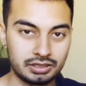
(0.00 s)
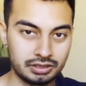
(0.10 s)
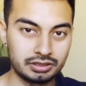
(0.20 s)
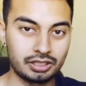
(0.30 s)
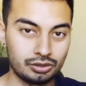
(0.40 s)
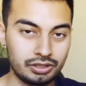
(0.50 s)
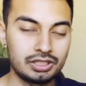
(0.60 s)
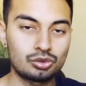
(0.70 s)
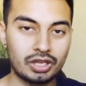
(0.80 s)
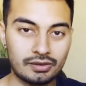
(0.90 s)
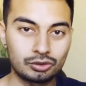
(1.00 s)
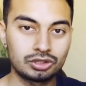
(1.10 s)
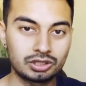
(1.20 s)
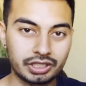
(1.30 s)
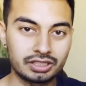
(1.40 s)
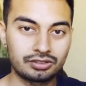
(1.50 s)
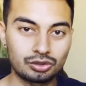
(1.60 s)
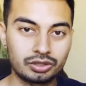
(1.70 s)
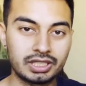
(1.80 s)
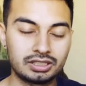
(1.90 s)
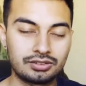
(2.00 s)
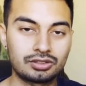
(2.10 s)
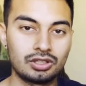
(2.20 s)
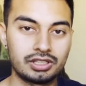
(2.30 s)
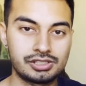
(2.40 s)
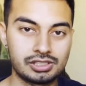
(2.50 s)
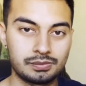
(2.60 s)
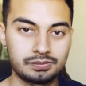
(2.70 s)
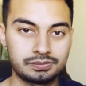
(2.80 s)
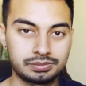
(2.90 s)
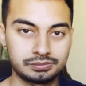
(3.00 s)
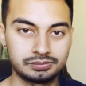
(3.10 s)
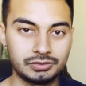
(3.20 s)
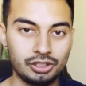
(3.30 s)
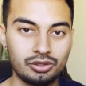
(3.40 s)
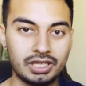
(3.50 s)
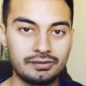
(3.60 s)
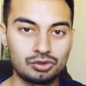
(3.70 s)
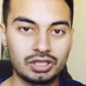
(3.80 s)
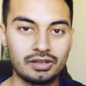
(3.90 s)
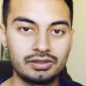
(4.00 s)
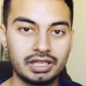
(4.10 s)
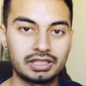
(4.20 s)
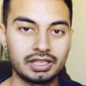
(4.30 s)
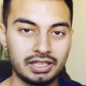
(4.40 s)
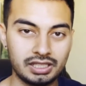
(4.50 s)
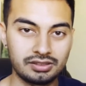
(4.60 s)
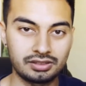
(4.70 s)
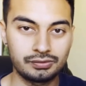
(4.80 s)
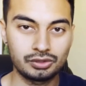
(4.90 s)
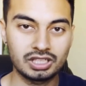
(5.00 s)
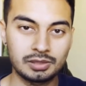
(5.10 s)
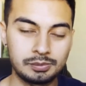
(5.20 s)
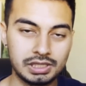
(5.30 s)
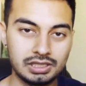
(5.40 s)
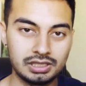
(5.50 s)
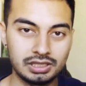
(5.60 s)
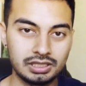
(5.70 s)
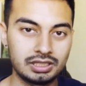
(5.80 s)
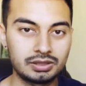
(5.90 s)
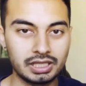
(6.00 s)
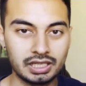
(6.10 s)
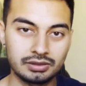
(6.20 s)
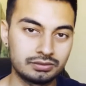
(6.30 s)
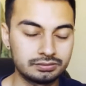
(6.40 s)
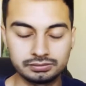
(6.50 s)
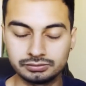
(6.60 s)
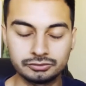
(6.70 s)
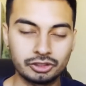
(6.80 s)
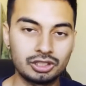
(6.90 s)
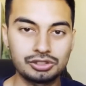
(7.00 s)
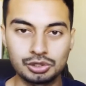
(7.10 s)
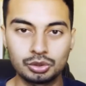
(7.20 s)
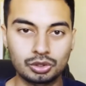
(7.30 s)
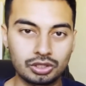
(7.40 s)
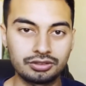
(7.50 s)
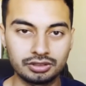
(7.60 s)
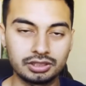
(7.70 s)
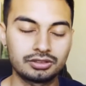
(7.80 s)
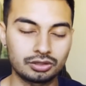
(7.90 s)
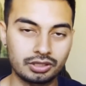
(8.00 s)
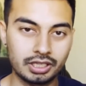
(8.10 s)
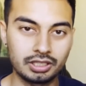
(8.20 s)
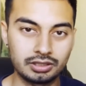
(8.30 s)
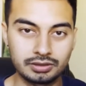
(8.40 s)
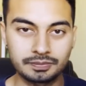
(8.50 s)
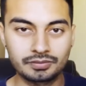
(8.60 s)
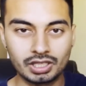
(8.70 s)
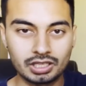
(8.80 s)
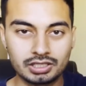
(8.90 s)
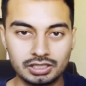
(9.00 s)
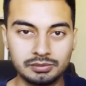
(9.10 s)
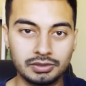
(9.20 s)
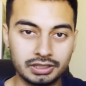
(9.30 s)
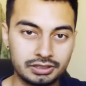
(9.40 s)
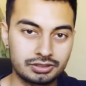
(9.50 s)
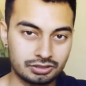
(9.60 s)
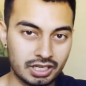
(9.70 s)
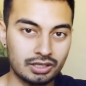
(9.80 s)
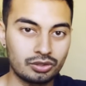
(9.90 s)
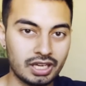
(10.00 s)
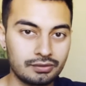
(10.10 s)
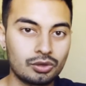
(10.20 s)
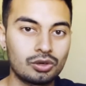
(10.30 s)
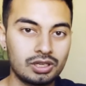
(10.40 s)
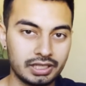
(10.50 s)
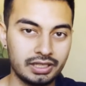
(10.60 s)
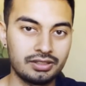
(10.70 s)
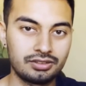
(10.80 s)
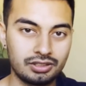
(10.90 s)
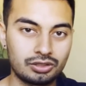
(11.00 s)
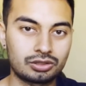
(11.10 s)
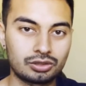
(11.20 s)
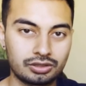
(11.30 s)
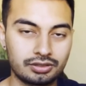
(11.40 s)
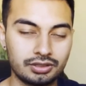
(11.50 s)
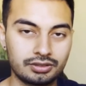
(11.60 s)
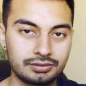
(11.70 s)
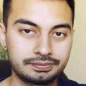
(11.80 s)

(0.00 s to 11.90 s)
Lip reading: You need to have good grades to get the scholarship. You have to have like A's. If you get B in one or two courses, it's okay, but try to have all A's in your courses.